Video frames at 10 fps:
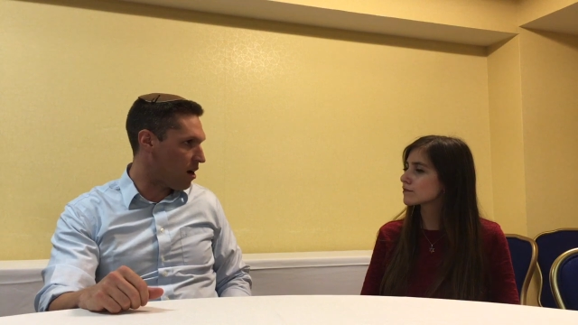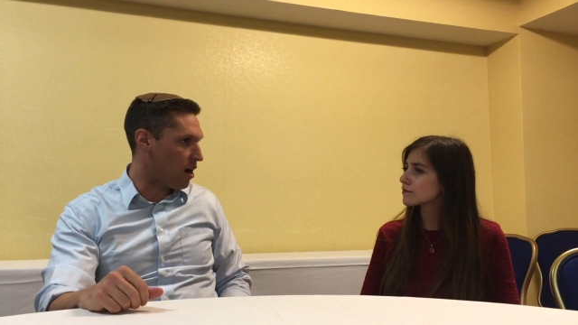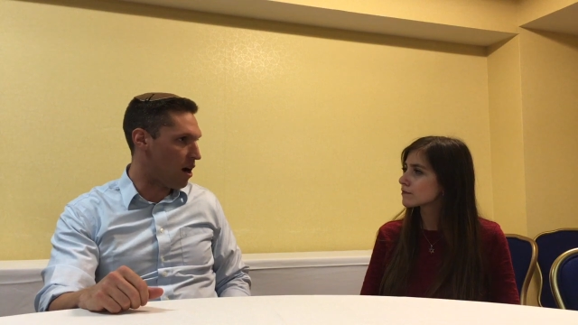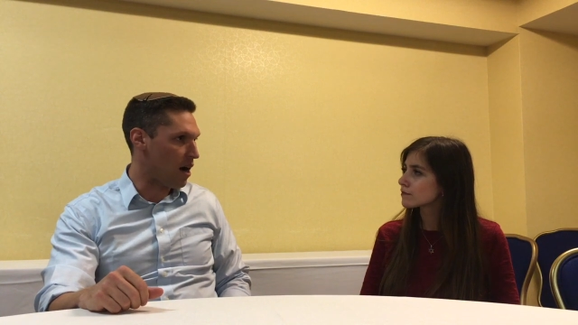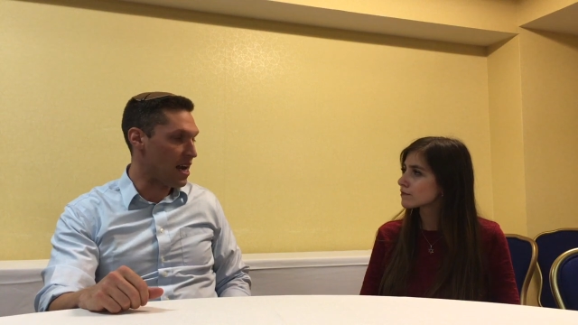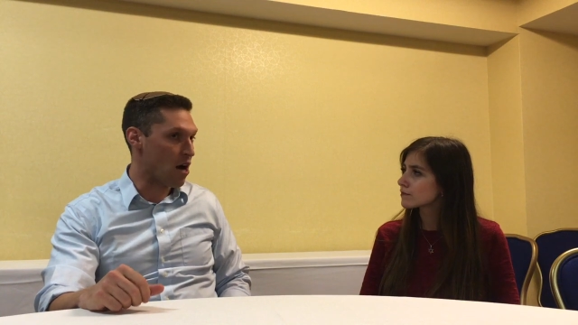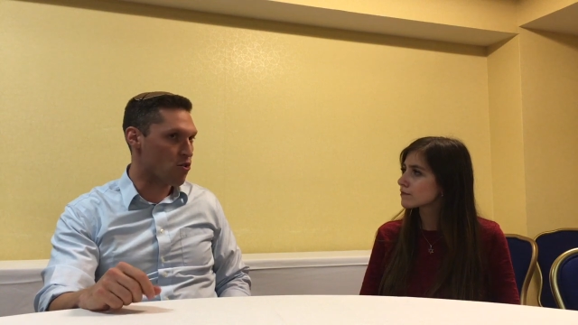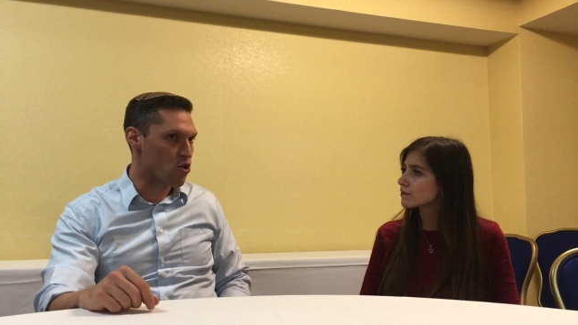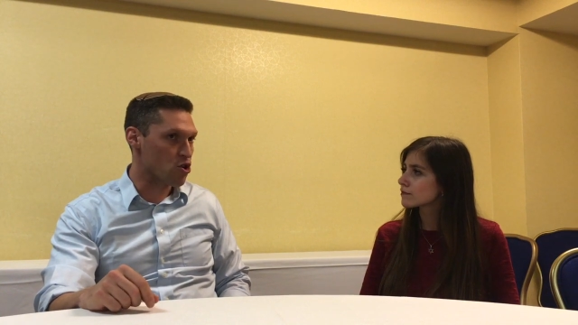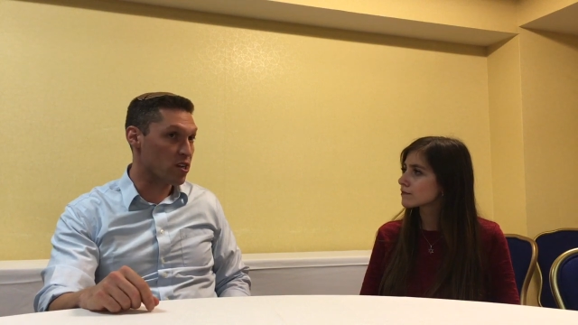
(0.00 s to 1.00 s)
Speaker 1: uh, and
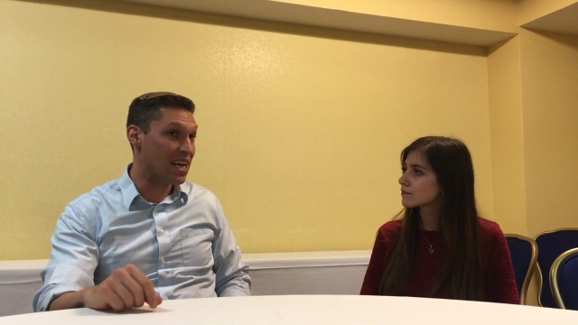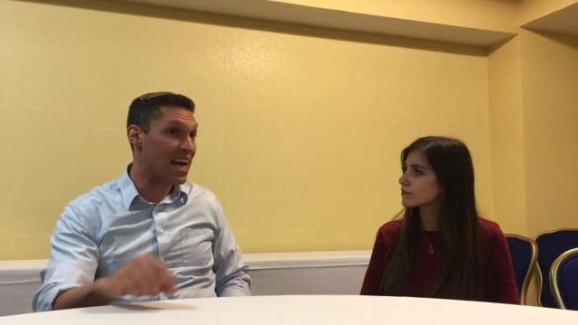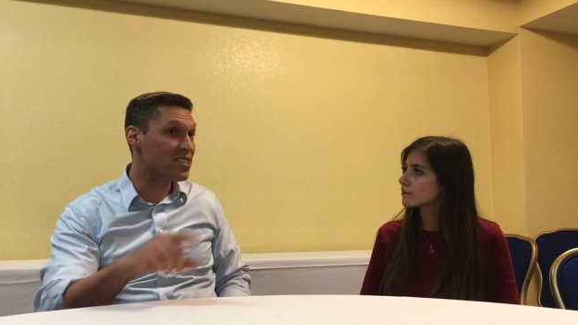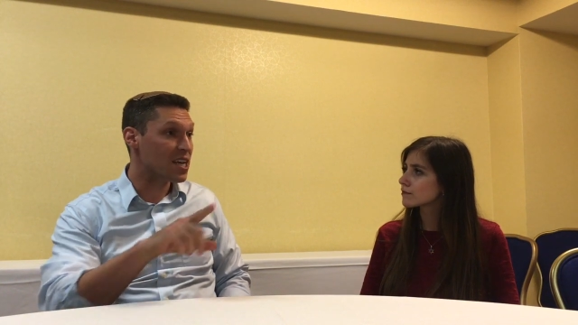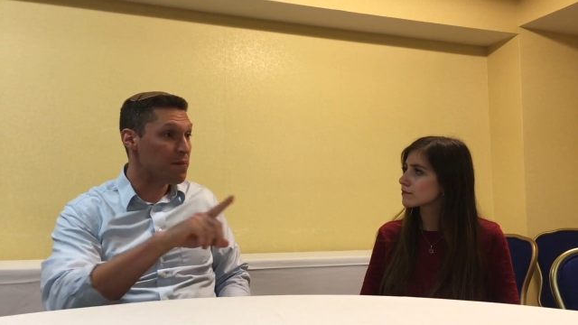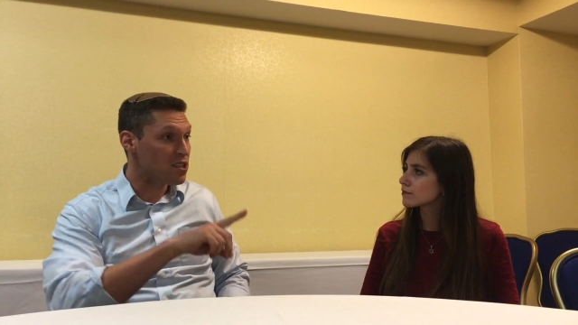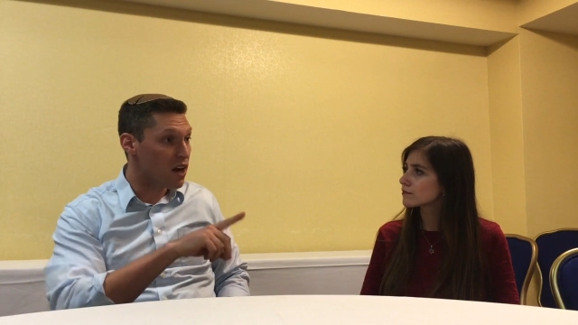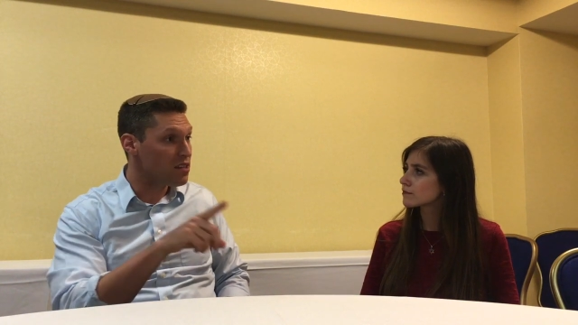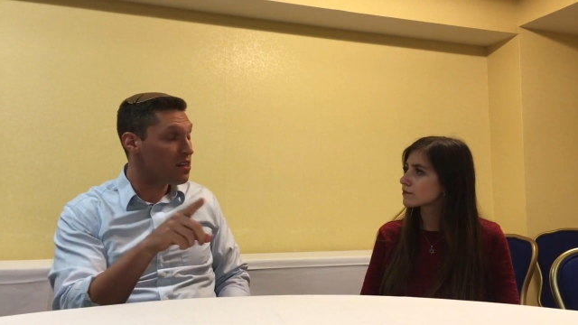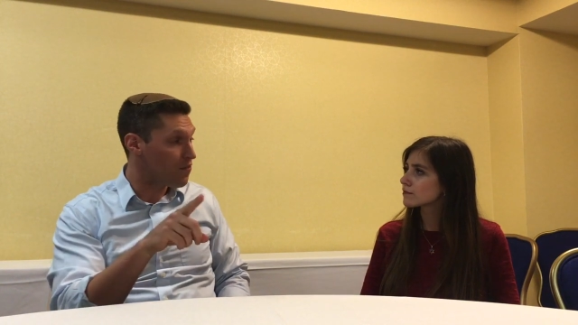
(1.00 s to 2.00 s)
how crucial it is. And it's going to be
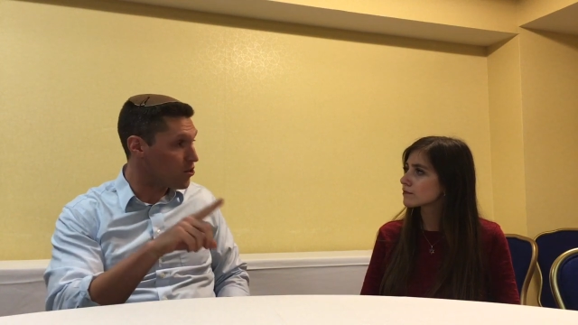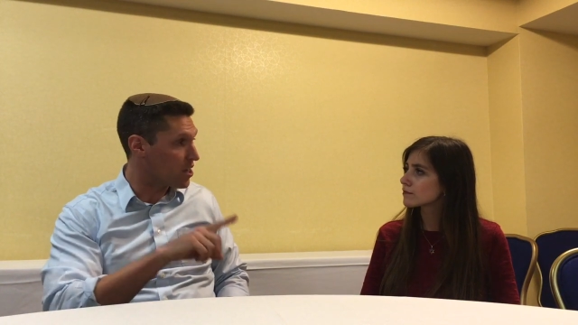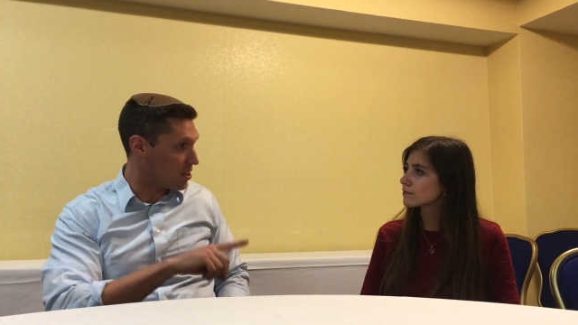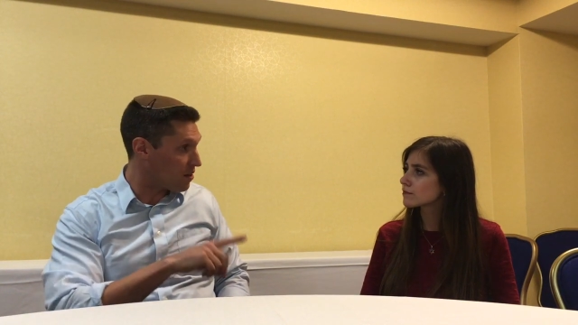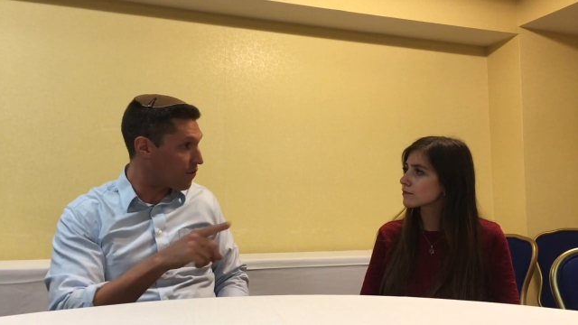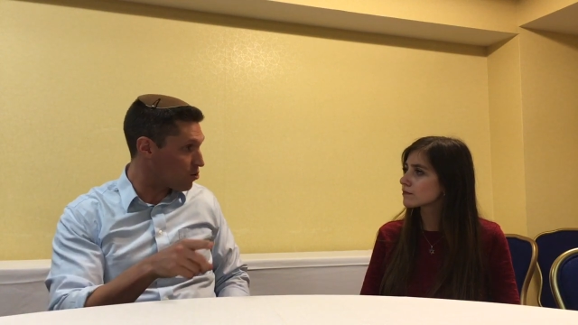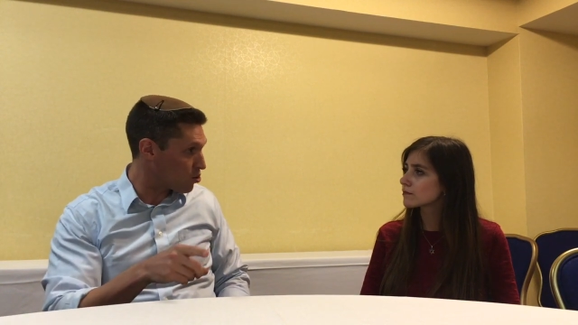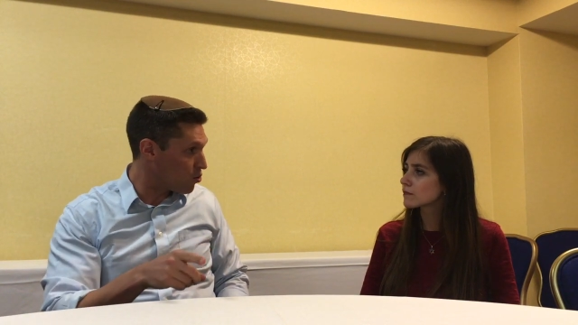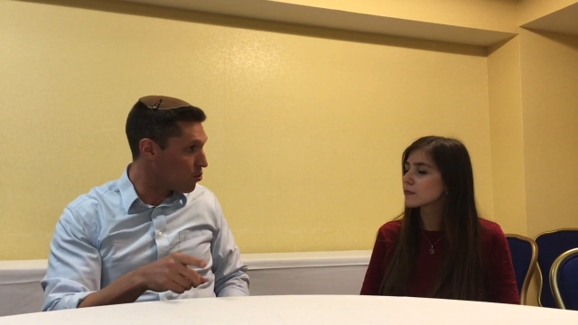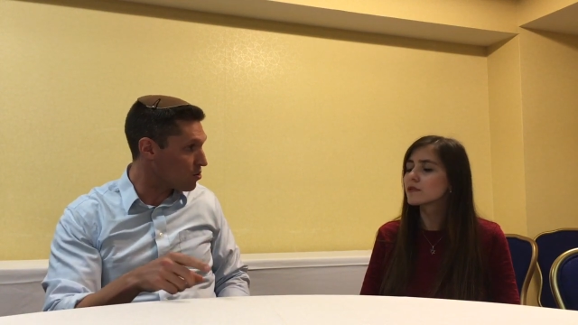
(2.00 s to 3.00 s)
done differently in
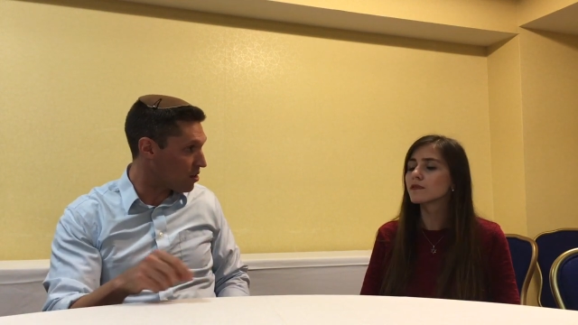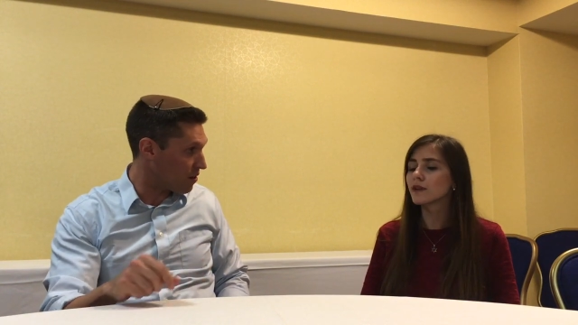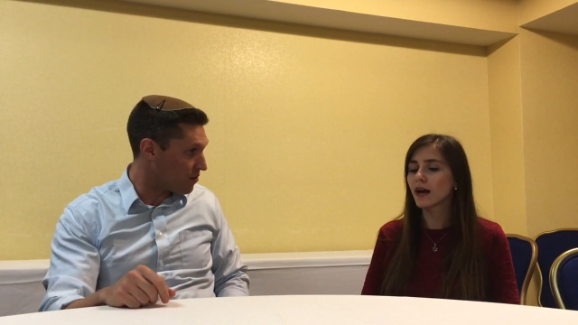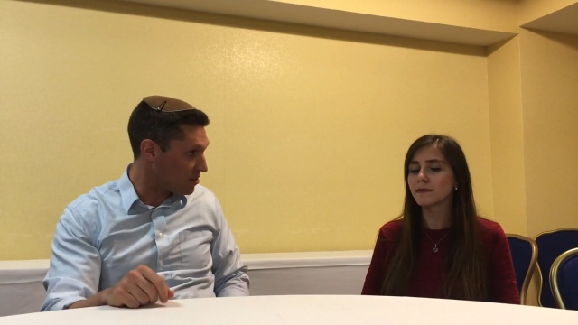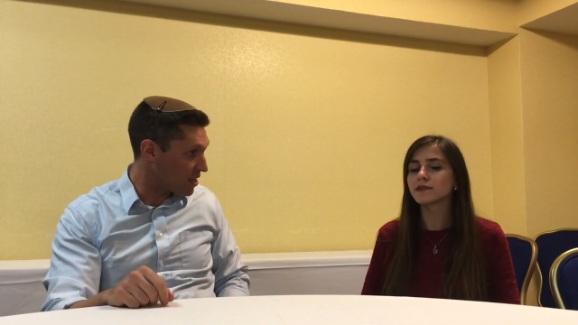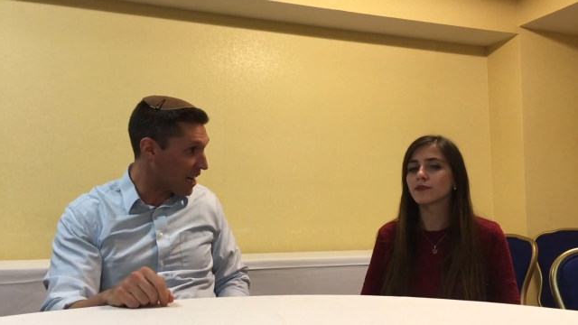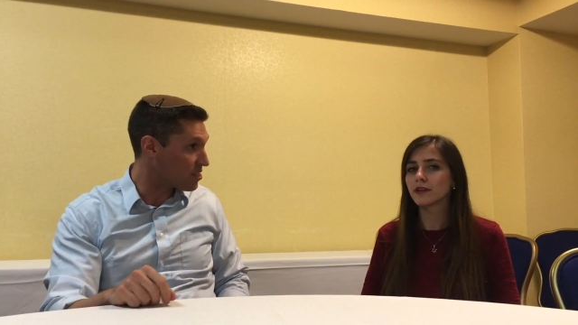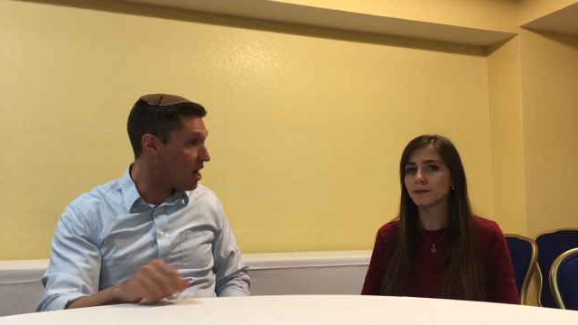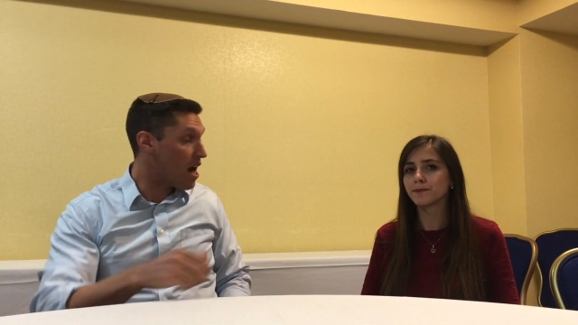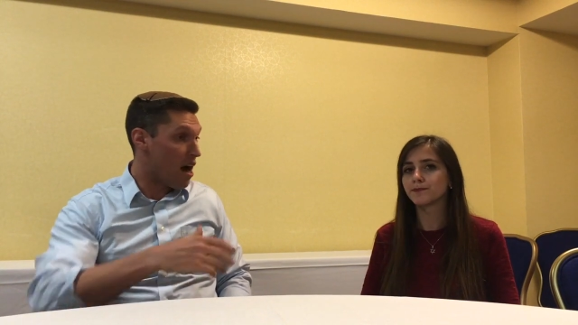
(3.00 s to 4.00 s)
different schools and different
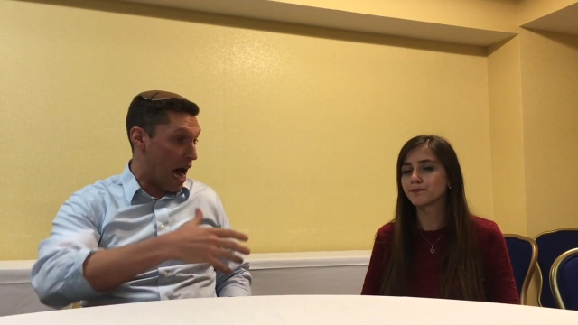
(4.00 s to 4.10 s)
synagogues.